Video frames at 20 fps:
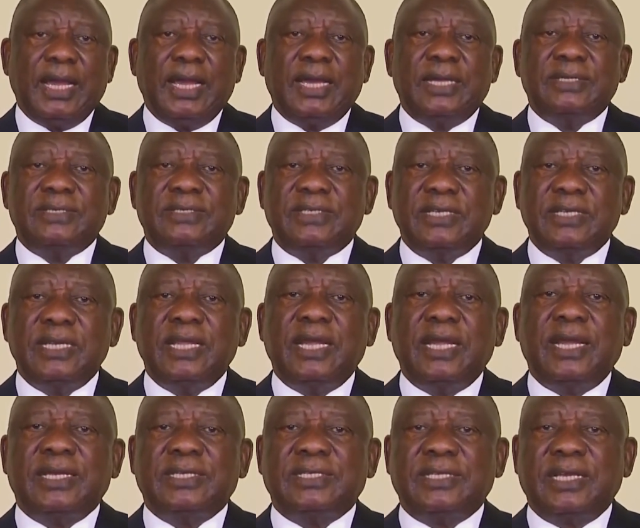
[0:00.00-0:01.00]
and
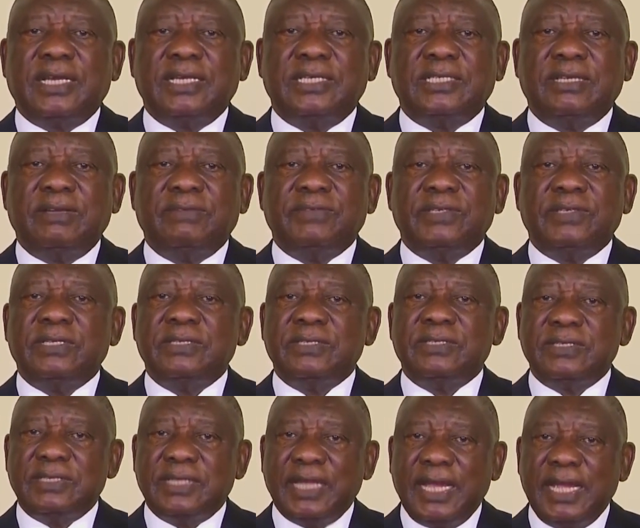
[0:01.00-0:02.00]
senior executives in
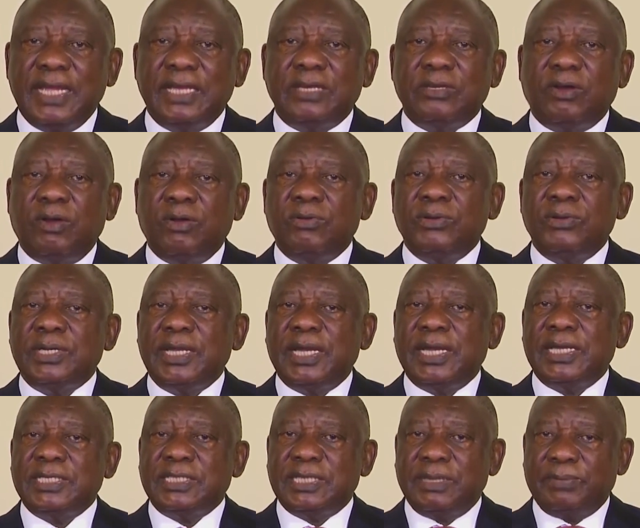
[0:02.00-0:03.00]
state owned
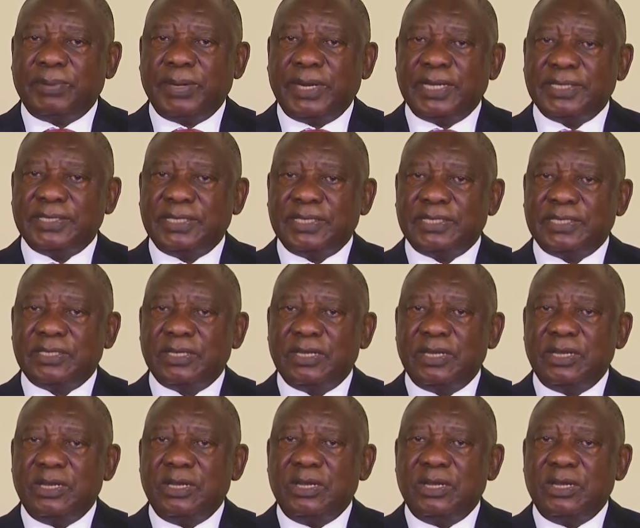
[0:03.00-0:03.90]
enterprises